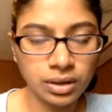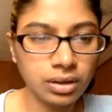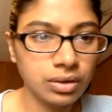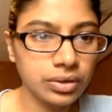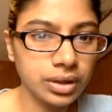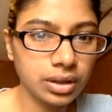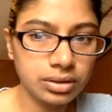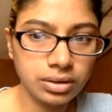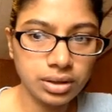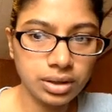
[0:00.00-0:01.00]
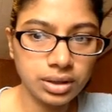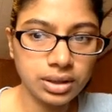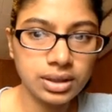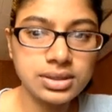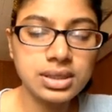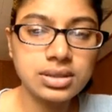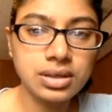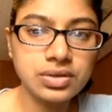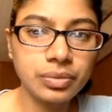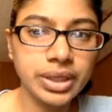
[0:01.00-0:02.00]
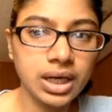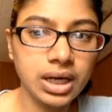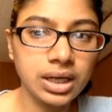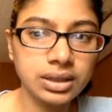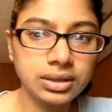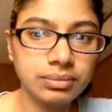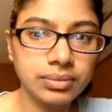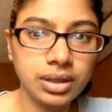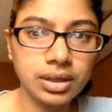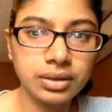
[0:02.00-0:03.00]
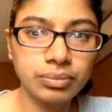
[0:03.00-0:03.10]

Oh, the other thing is it's also behind my